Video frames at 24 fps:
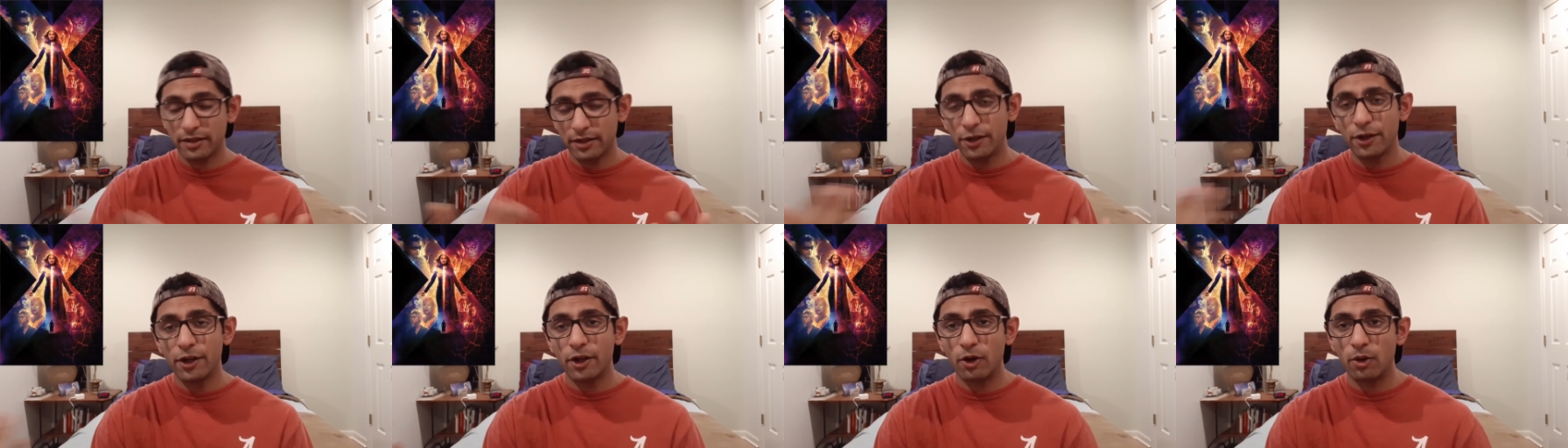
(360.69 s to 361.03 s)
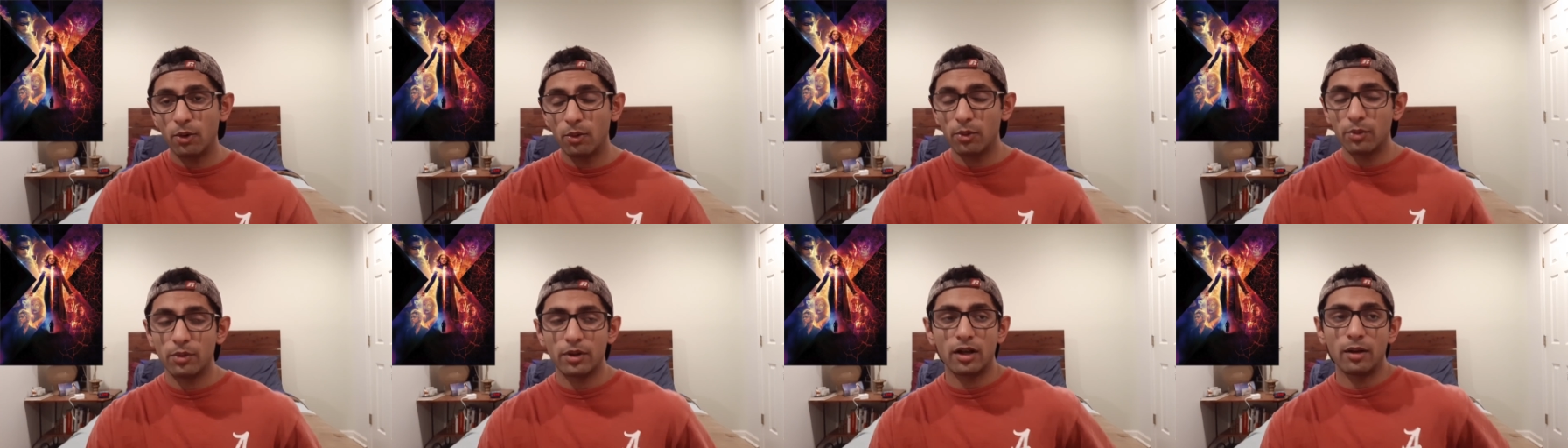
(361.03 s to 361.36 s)
you
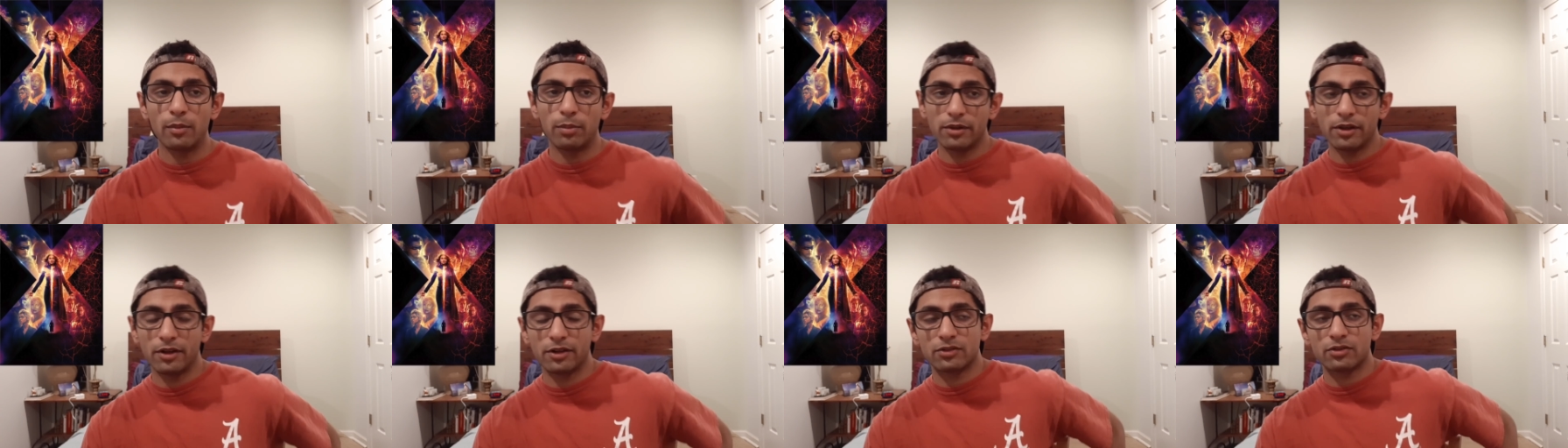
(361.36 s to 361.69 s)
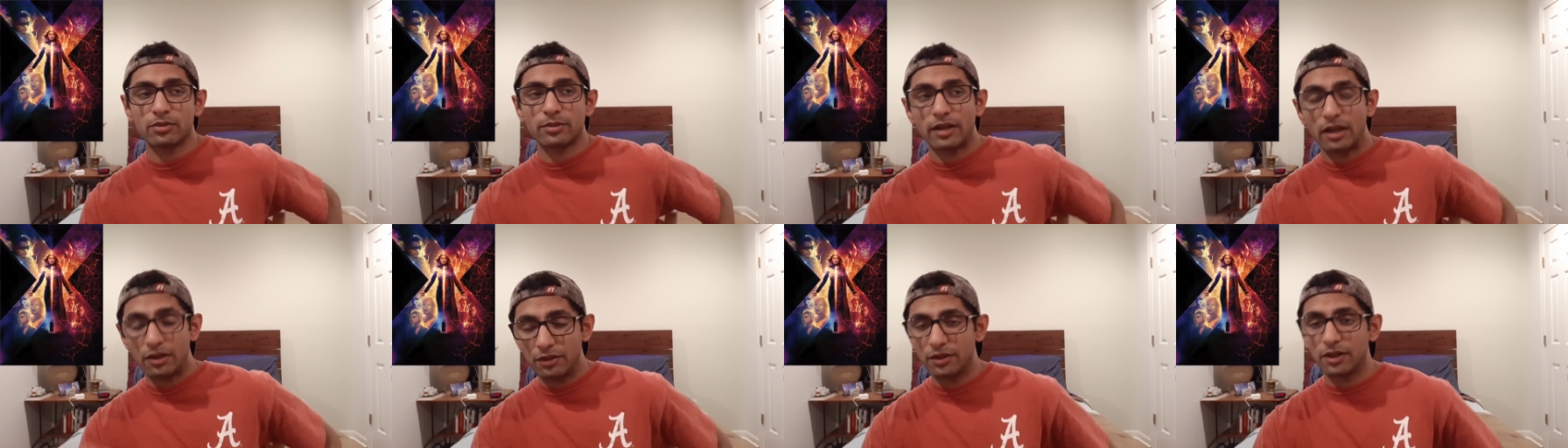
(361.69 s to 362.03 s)
know, a couple years
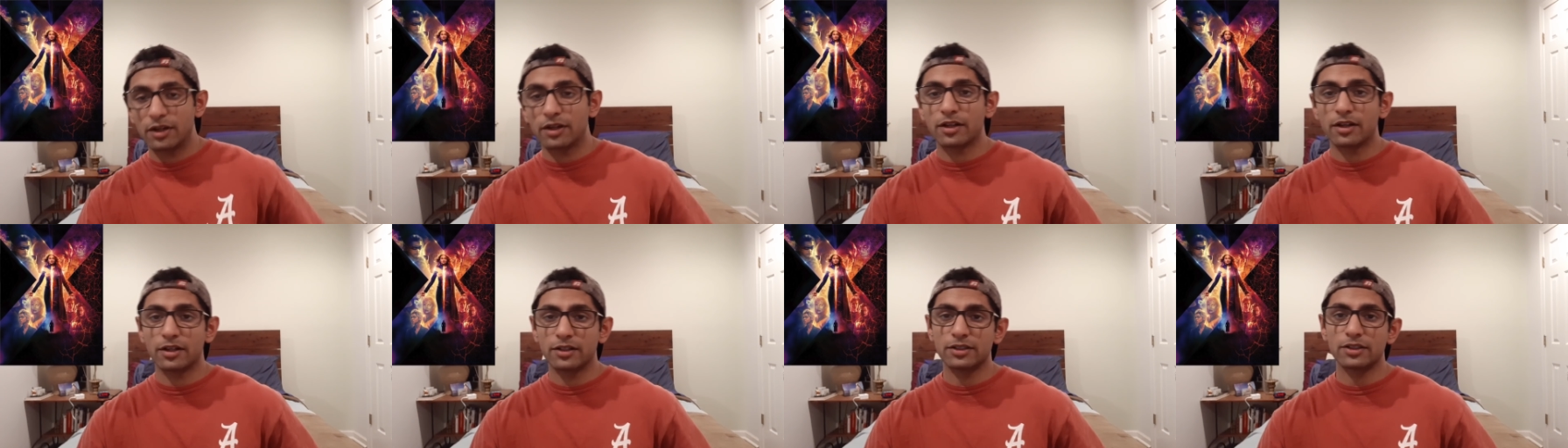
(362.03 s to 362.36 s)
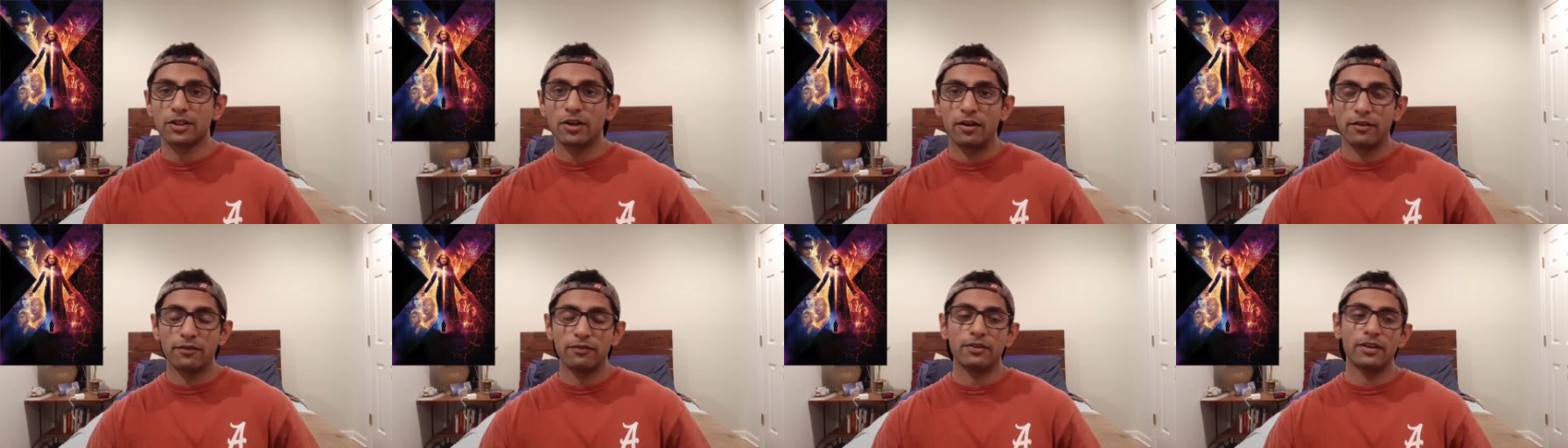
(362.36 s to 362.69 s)
from now, they're gonna
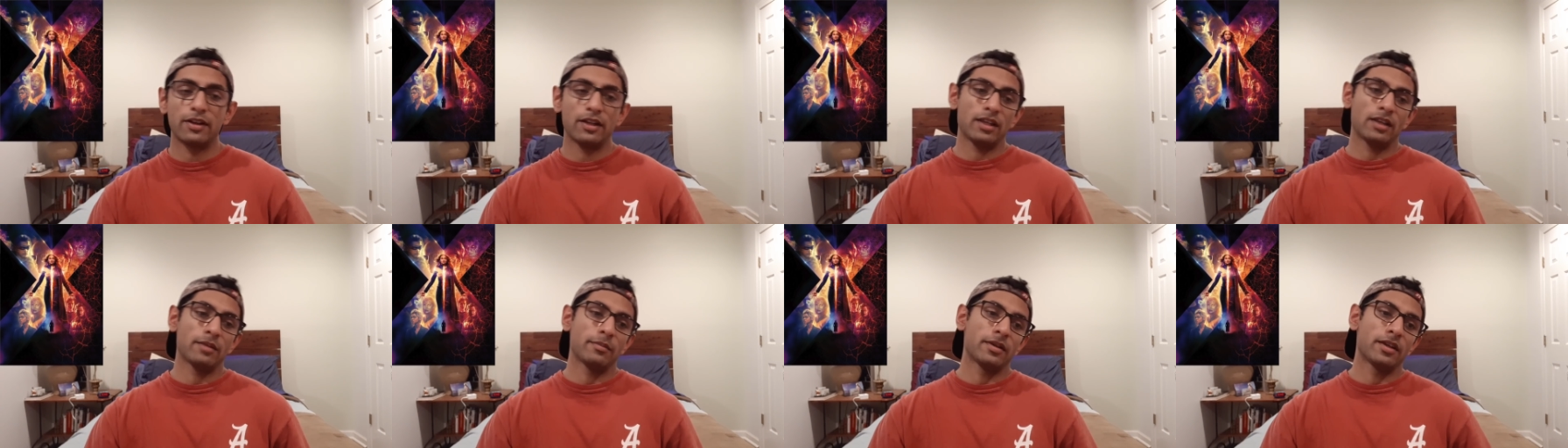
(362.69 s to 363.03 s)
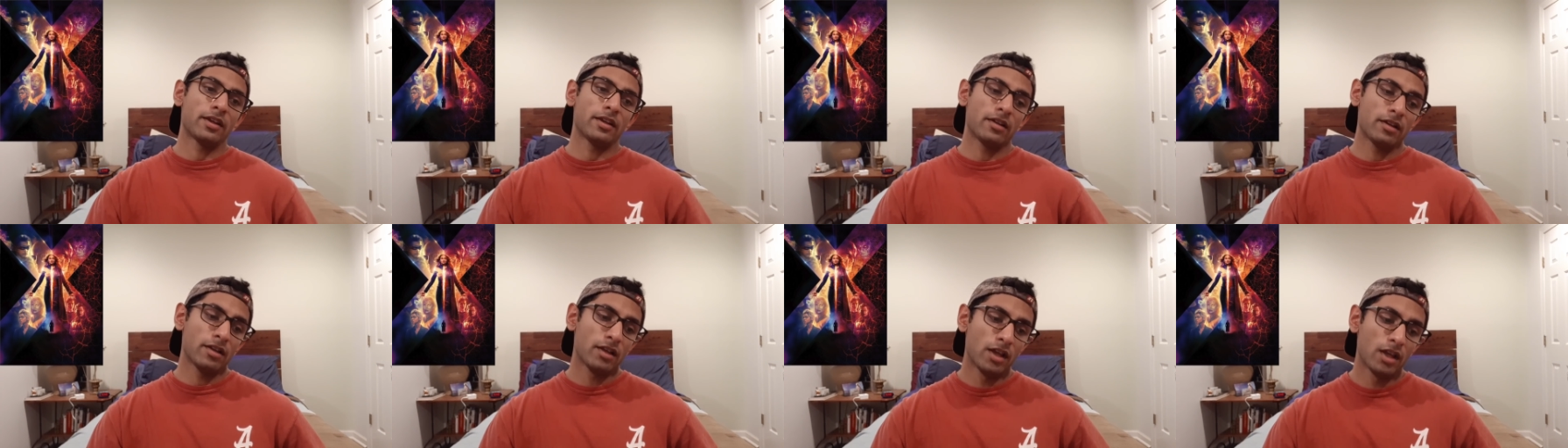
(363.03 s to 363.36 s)
start fitting them
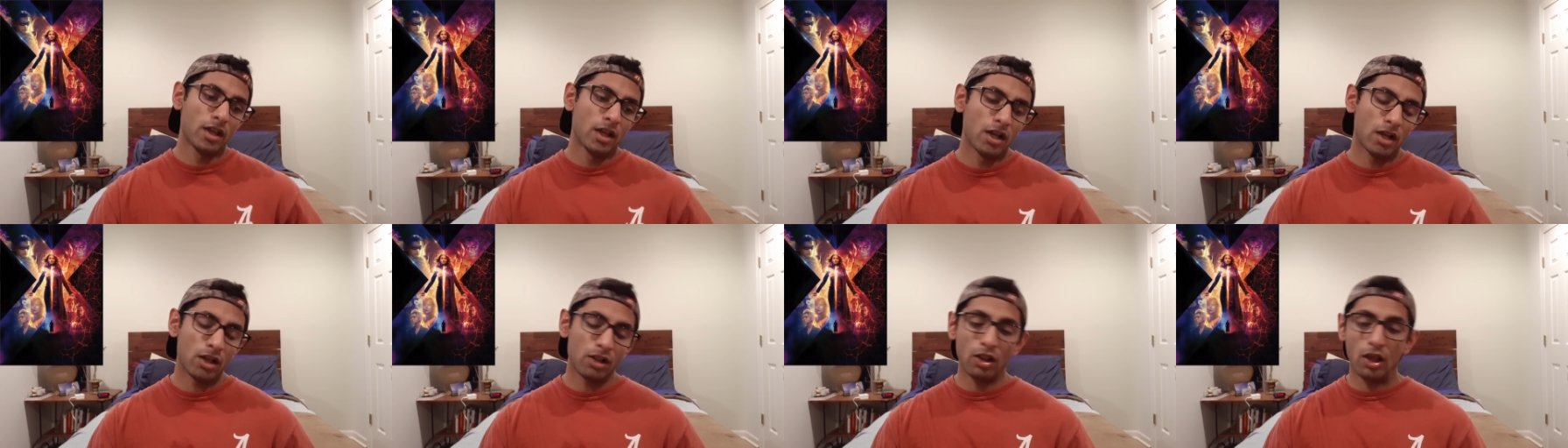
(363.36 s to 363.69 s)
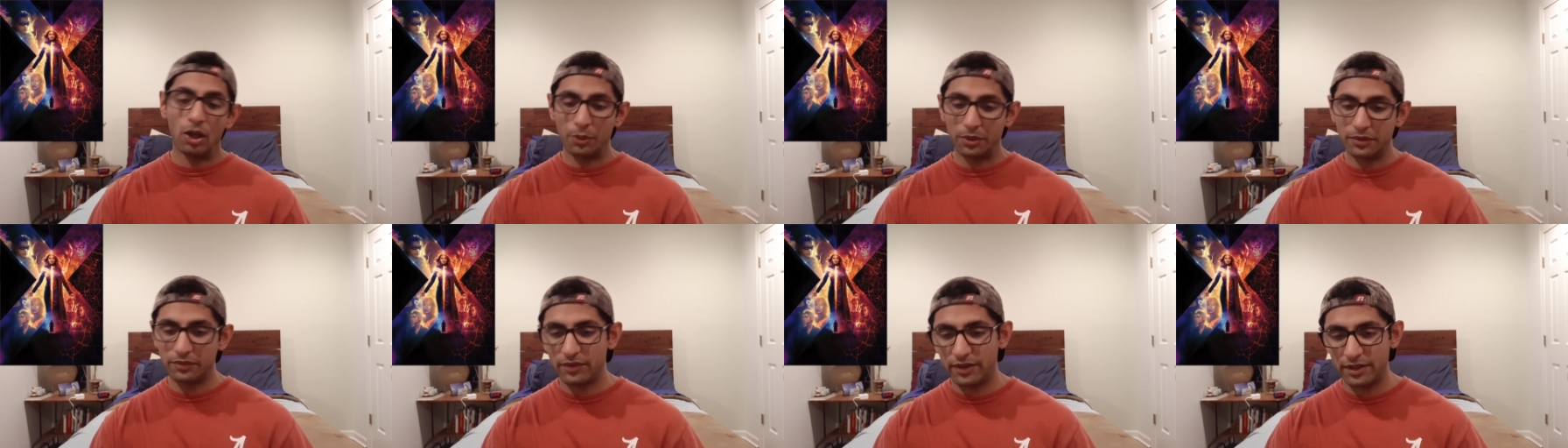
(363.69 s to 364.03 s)
in
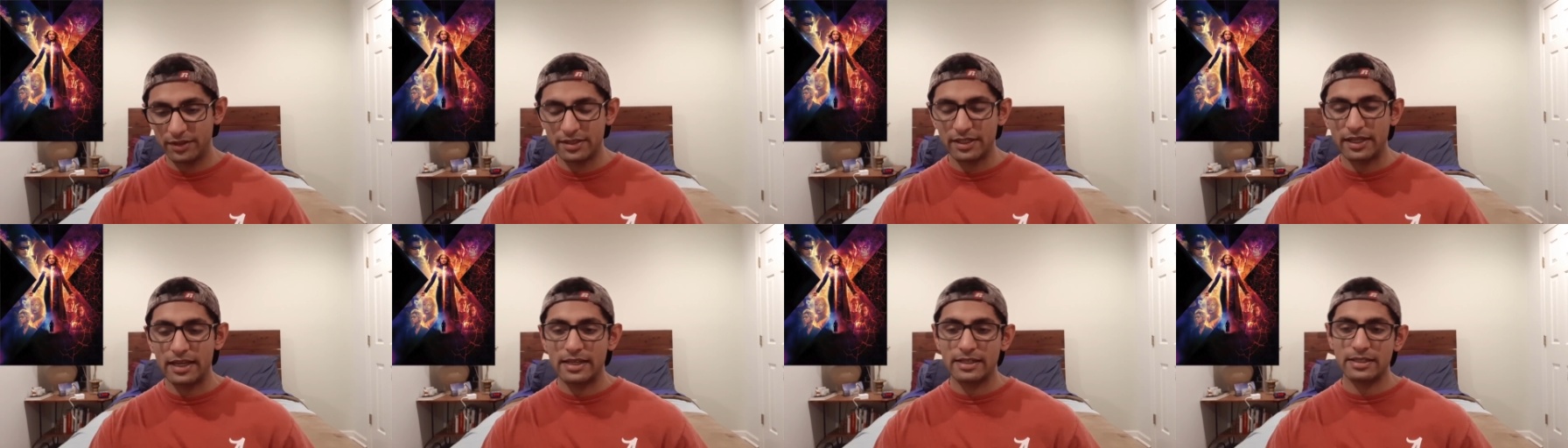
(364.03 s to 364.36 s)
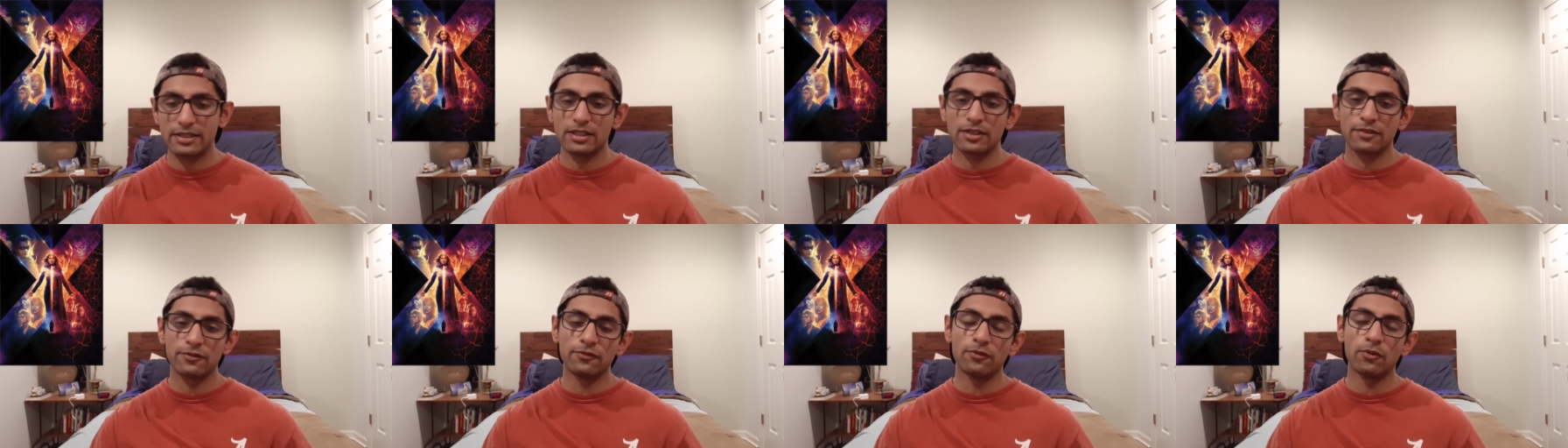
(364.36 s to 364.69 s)
along with
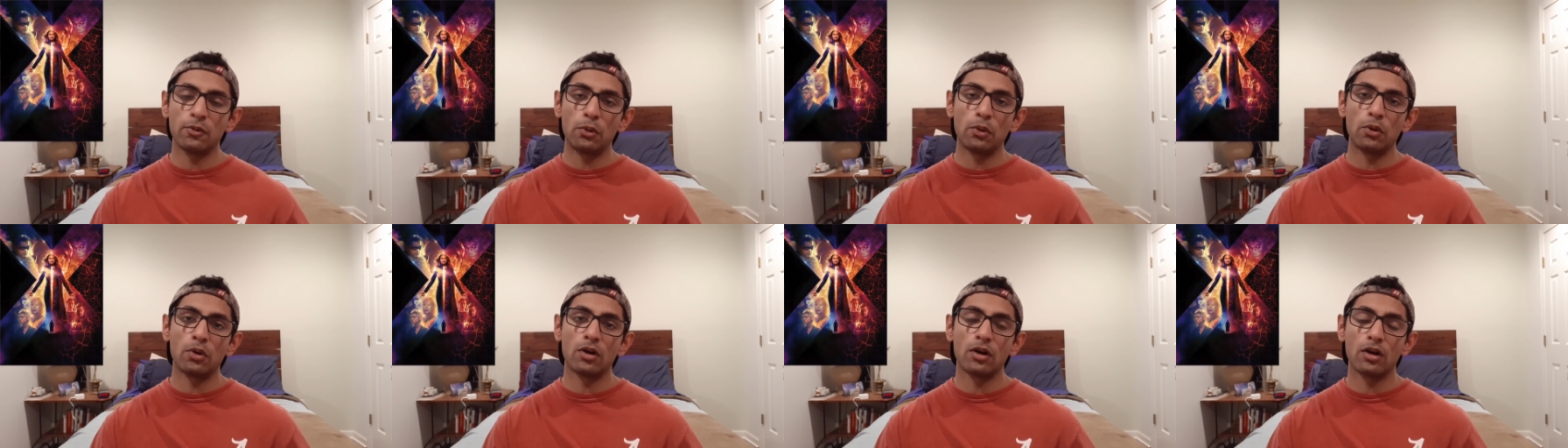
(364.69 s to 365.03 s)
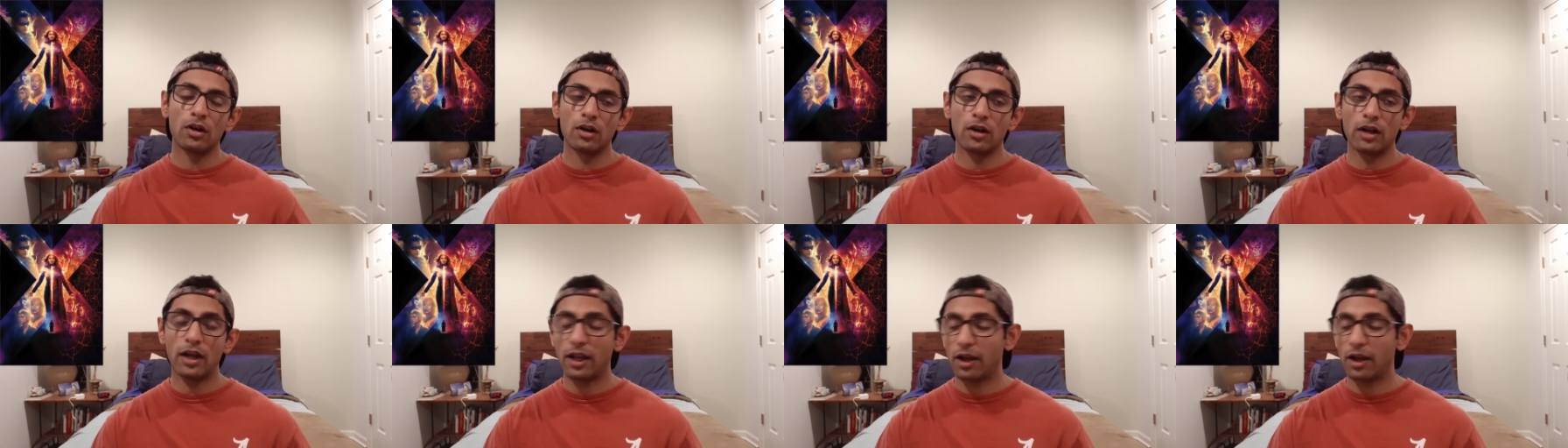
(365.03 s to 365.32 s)
Fantastic Four.